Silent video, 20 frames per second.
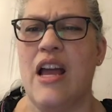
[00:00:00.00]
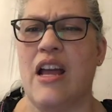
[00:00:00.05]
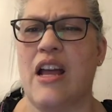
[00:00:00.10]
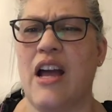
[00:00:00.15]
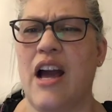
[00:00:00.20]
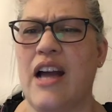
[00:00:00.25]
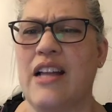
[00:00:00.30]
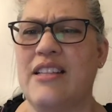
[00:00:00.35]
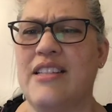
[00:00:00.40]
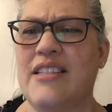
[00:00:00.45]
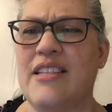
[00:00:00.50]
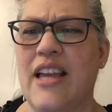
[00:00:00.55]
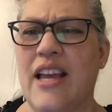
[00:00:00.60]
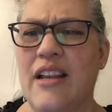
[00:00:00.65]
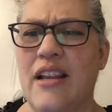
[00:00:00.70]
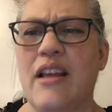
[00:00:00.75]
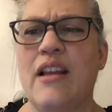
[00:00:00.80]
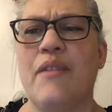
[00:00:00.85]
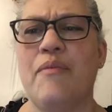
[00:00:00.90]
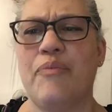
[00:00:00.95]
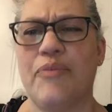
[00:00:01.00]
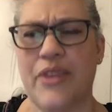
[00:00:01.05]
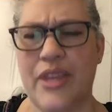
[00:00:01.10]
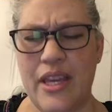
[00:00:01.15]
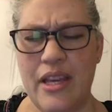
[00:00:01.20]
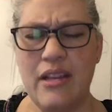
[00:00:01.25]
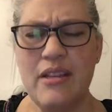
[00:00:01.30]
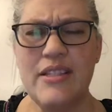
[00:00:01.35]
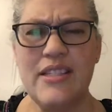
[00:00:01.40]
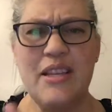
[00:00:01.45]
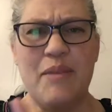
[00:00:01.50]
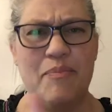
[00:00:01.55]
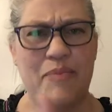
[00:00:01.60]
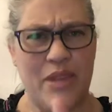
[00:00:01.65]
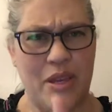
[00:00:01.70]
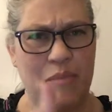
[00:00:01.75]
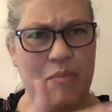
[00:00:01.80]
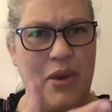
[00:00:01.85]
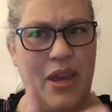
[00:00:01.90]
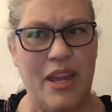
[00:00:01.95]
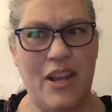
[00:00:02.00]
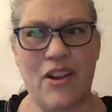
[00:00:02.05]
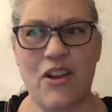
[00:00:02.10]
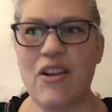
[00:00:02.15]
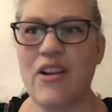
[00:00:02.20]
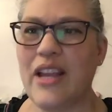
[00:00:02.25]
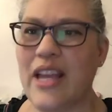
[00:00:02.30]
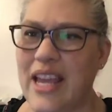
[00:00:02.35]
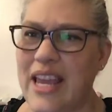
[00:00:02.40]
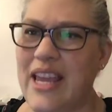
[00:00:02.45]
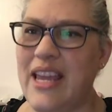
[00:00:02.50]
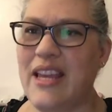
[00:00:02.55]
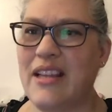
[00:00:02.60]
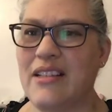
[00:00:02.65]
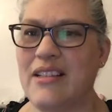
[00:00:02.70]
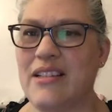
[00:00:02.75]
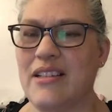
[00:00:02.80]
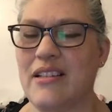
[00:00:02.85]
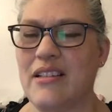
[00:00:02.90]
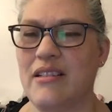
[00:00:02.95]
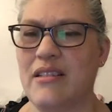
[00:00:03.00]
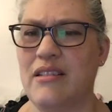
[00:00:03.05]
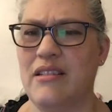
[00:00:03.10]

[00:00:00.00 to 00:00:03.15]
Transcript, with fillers: God said, Kill something, Peter, eat